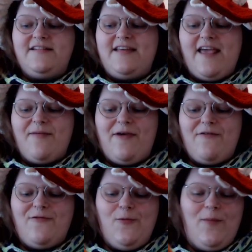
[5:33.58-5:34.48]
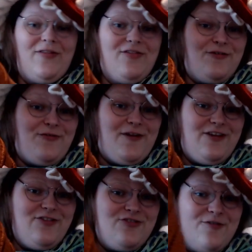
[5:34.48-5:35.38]
me a few months to finish.
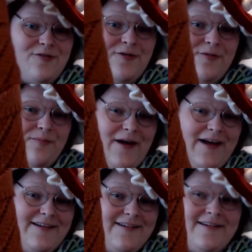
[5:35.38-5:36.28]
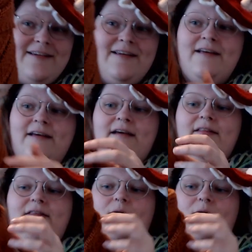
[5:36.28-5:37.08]
But there we go.